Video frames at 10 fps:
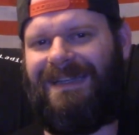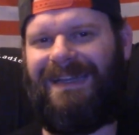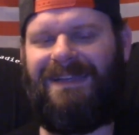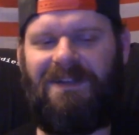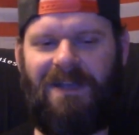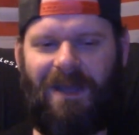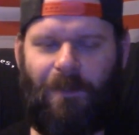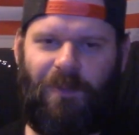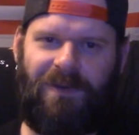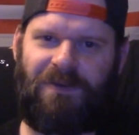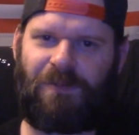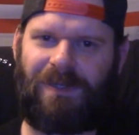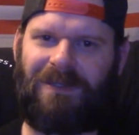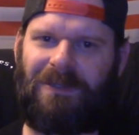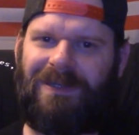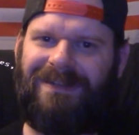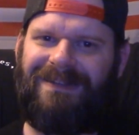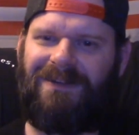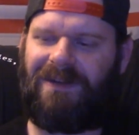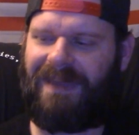And then you got to put a driller
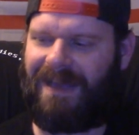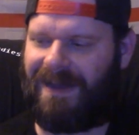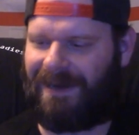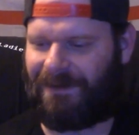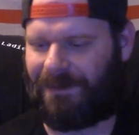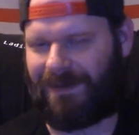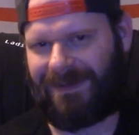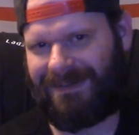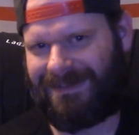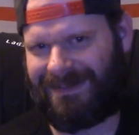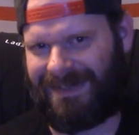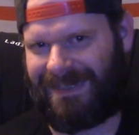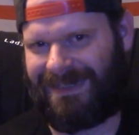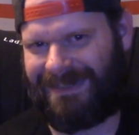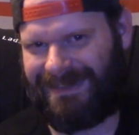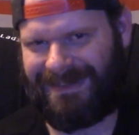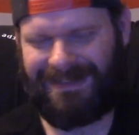on that iron ore, right?